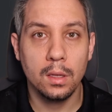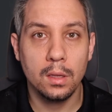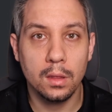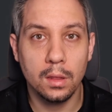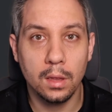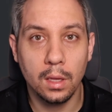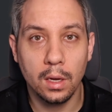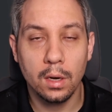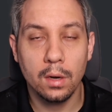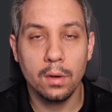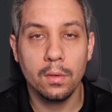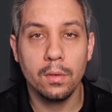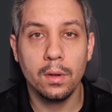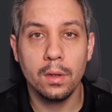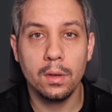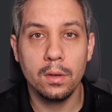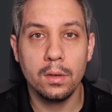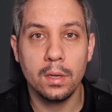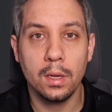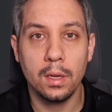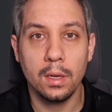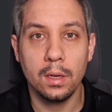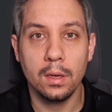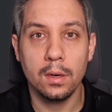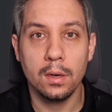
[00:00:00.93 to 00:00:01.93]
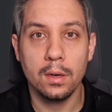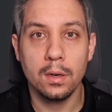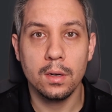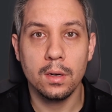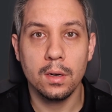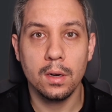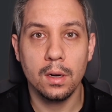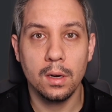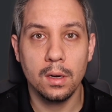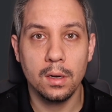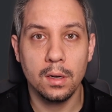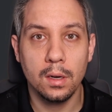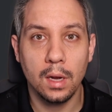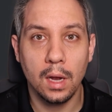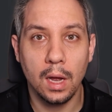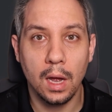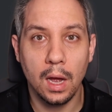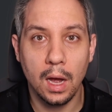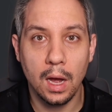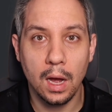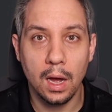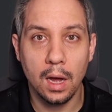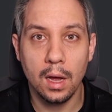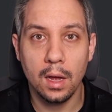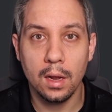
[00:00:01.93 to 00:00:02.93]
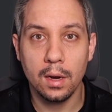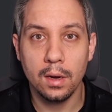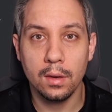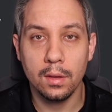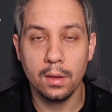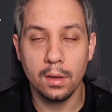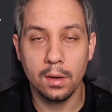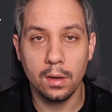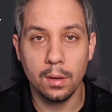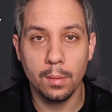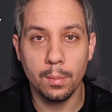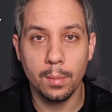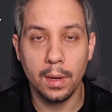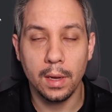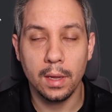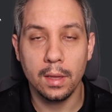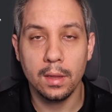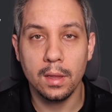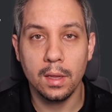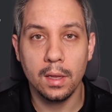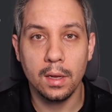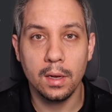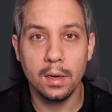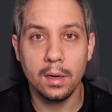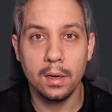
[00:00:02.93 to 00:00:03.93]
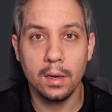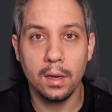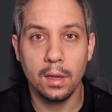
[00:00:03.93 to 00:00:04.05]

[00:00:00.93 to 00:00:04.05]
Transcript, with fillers: Laravel Tinker on the command line